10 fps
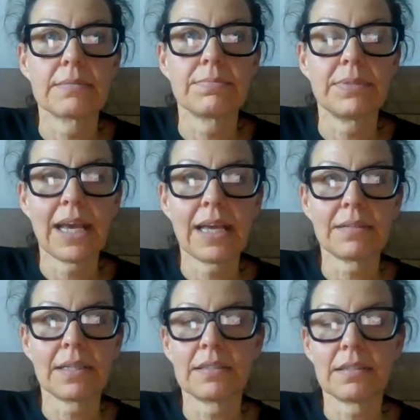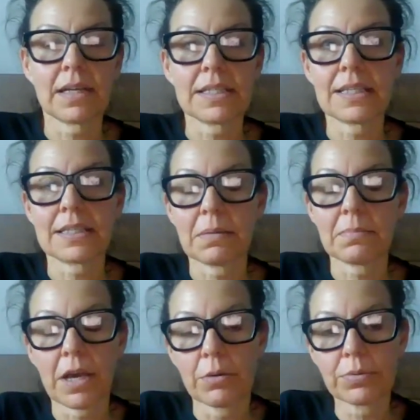And yeah, then
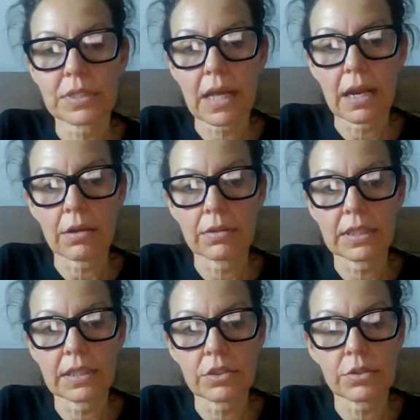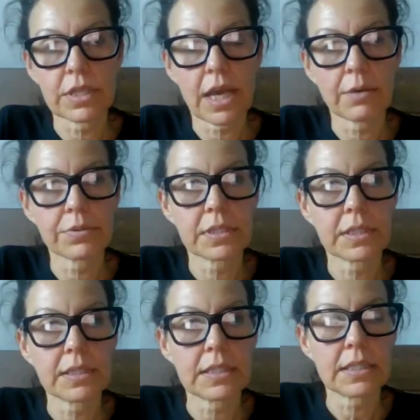I set up my own salon in
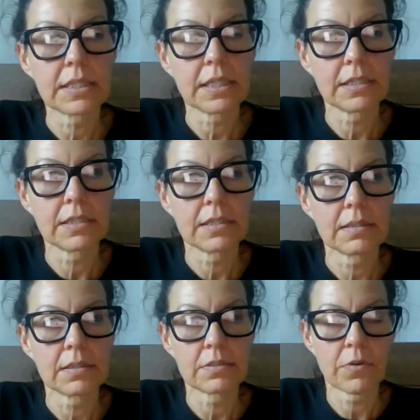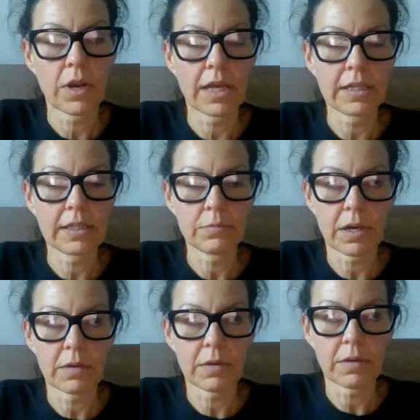2000 in
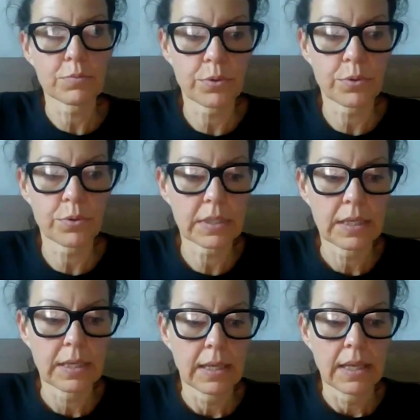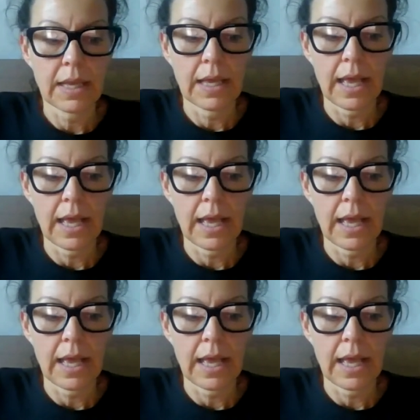Zvolen, where I was born.